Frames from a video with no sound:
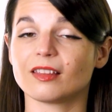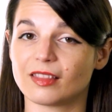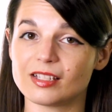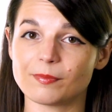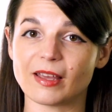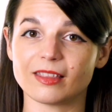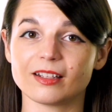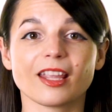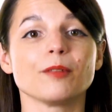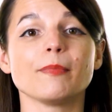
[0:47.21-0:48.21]
This
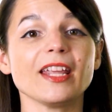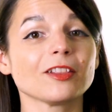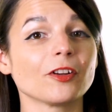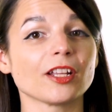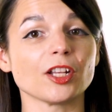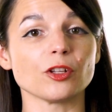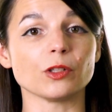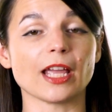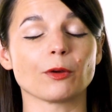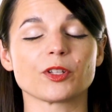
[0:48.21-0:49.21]
method can make learning a new
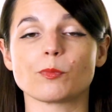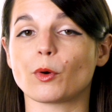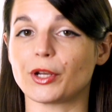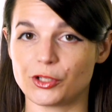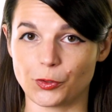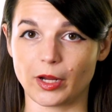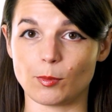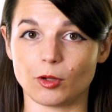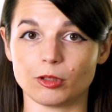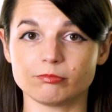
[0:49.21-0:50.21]
language more
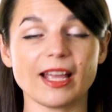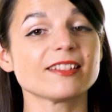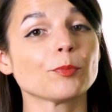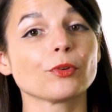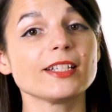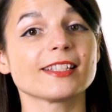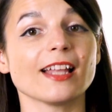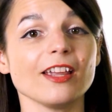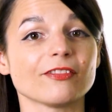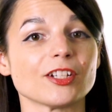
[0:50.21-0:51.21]
enjoyable, as it breathes
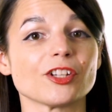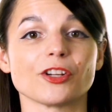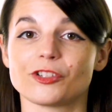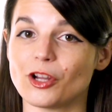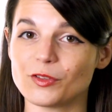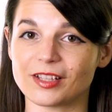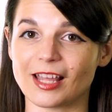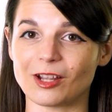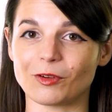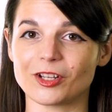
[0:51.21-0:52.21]
life into your chosen
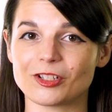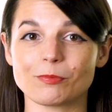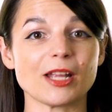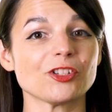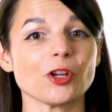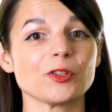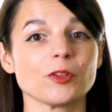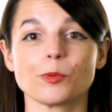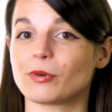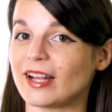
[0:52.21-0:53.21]
language and shows
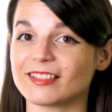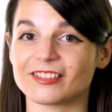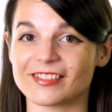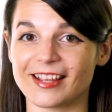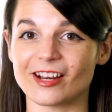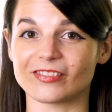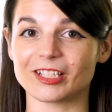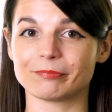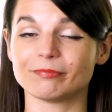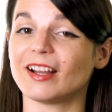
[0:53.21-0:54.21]
you the practical side of
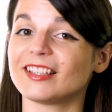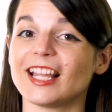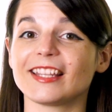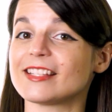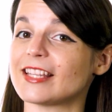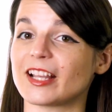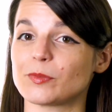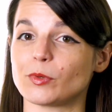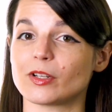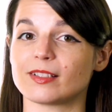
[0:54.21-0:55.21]
it, unlike in
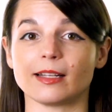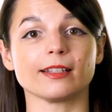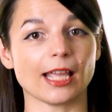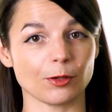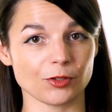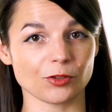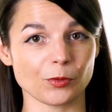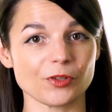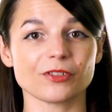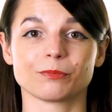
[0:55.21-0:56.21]
textbooks and at language
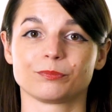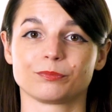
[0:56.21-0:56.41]
schools.